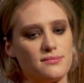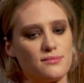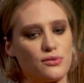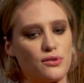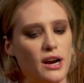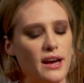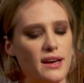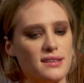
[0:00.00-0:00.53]

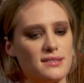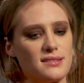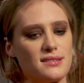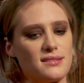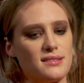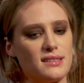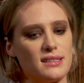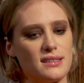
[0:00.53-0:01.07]
pride
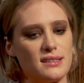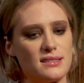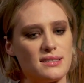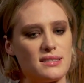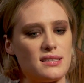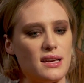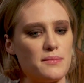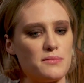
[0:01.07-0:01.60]

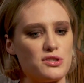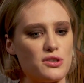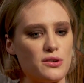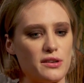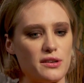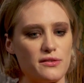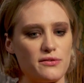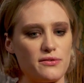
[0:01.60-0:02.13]
some
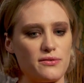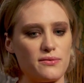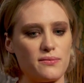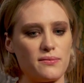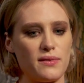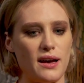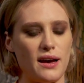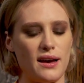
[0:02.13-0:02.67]
sort of
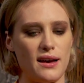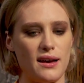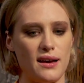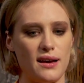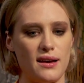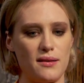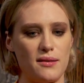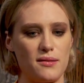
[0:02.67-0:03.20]

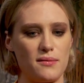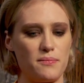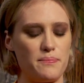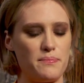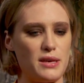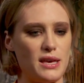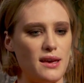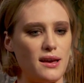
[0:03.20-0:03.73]

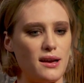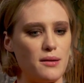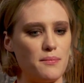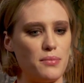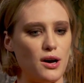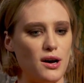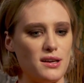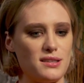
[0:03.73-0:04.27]
being a
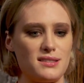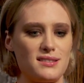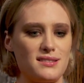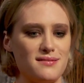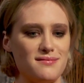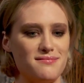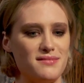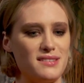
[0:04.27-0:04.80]

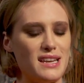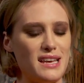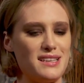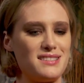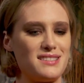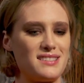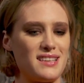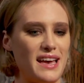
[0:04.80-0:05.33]

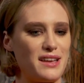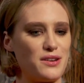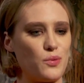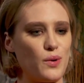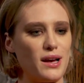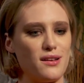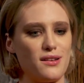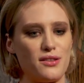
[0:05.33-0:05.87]
bossness and
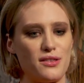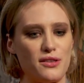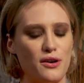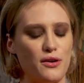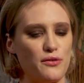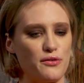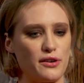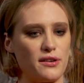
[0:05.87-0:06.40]
wealth
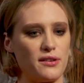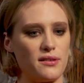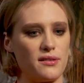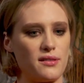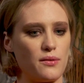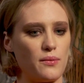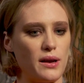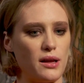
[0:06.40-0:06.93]
over
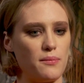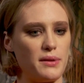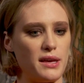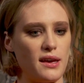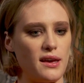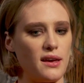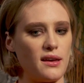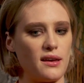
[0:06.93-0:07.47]
the
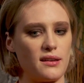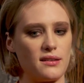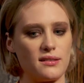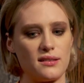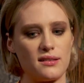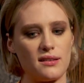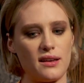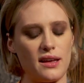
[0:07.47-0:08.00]
well-being
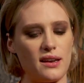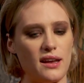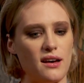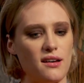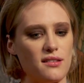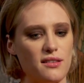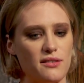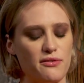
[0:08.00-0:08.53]
and
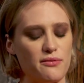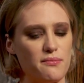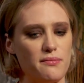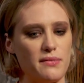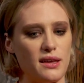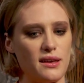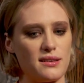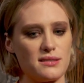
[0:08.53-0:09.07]
health of
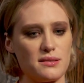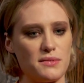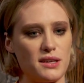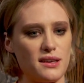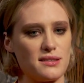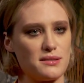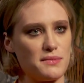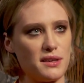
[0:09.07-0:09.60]
millions and
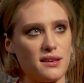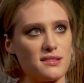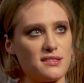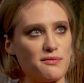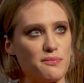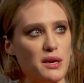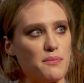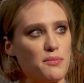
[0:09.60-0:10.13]
millions and millions
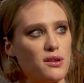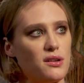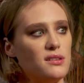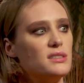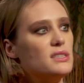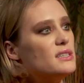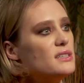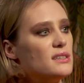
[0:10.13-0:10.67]
of
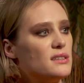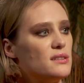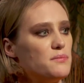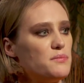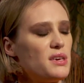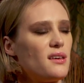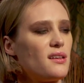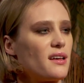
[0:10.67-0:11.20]
people.
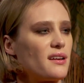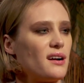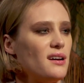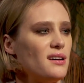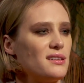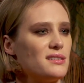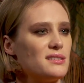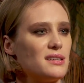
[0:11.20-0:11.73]
Being like
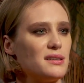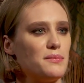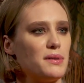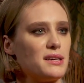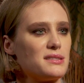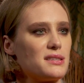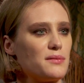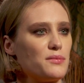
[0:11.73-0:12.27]
hunted
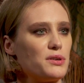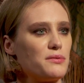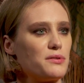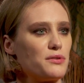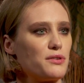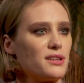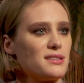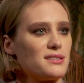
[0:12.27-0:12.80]
by someone
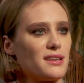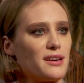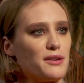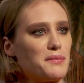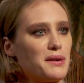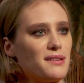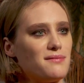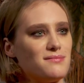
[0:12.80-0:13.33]
would really
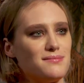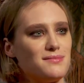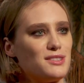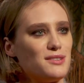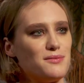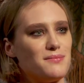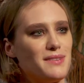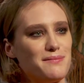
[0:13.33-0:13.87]
scare me.
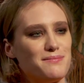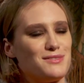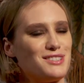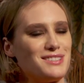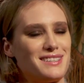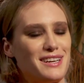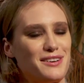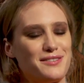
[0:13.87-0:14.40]
So I'm
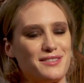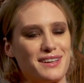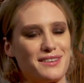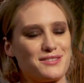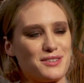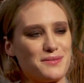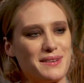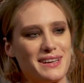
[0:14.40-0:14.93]
just terrified
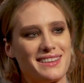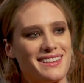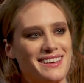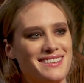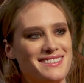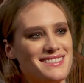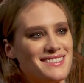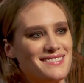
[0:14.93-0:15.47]
of so many
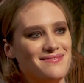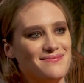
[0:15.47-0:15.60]
things.